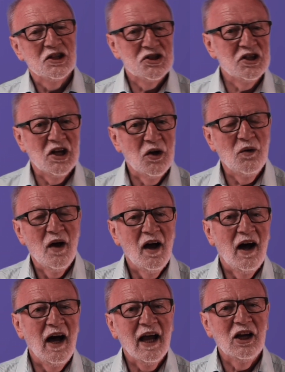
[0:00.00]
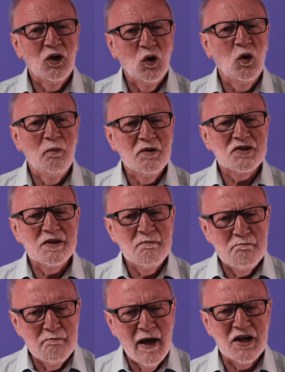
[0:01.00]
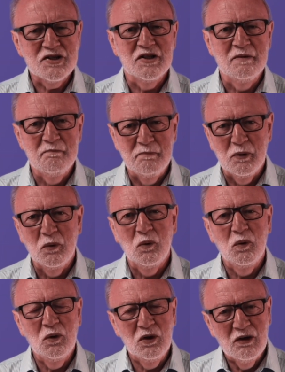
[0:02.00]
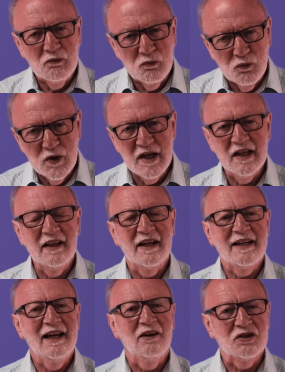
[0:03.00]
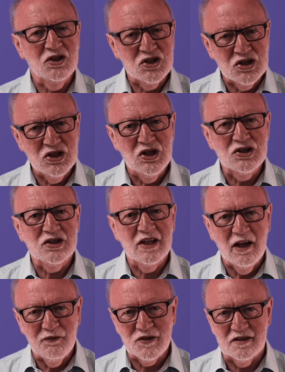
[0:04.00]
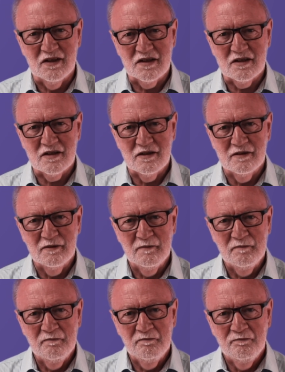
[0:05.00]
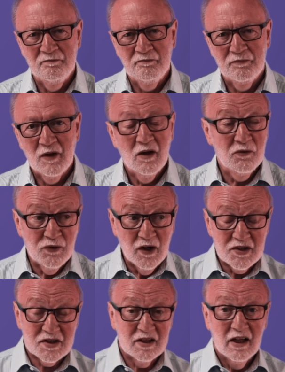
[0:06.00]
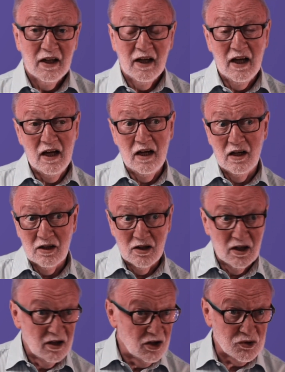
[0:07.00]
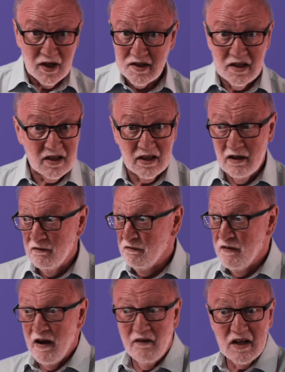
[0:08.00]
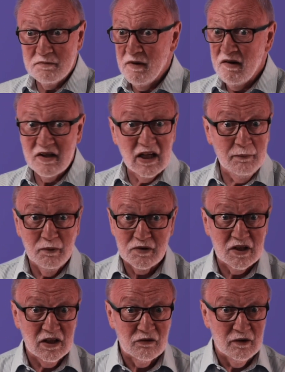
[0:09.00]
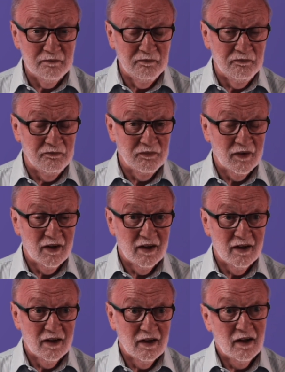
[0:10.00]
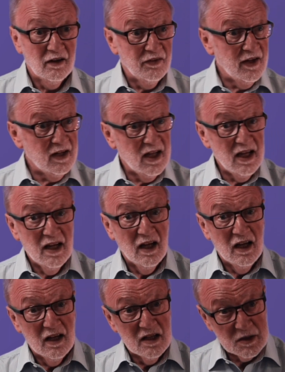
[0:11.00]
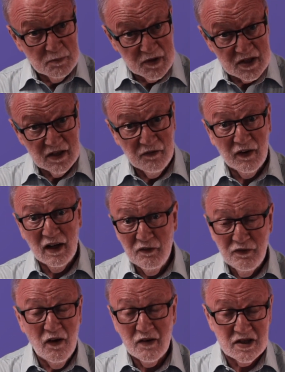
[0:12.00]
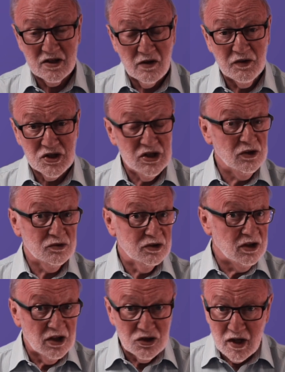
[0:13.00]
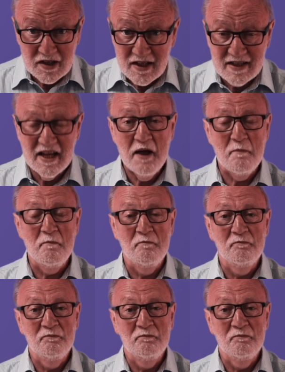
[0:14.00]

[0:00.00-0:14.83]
Do you know, I can almost imagine Paul reading that out to the church at Ephesus. First, he addresses the various married couples in the room. Then he specifically focuses on the children and addresses them.